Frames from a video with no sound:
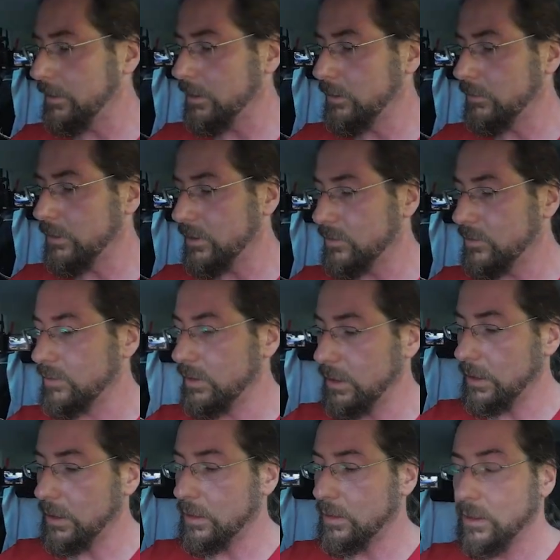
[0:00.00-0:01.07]
And you can see
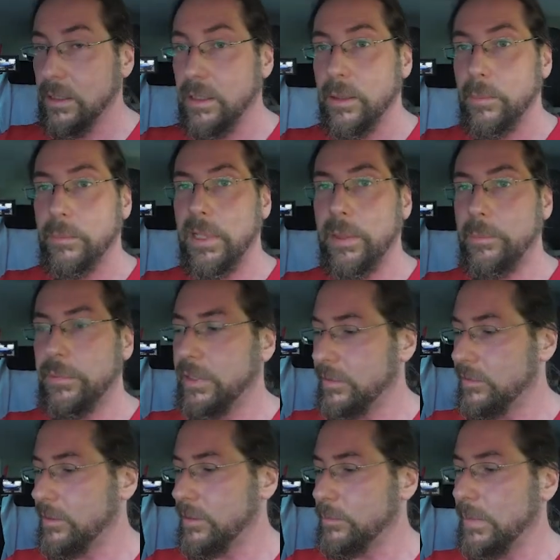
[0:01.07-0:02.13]
that by
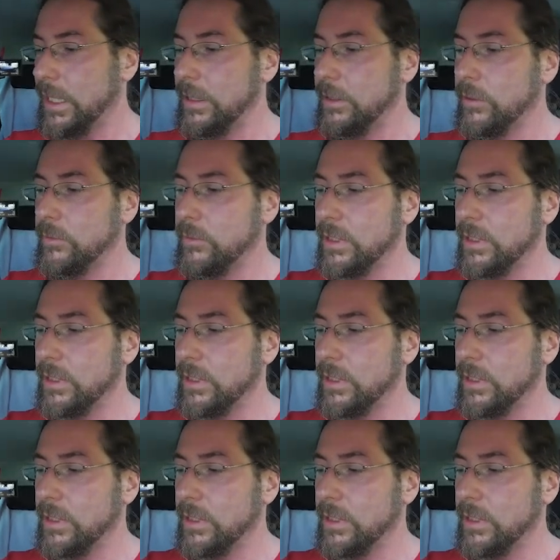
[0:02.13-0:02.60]
pressing menu.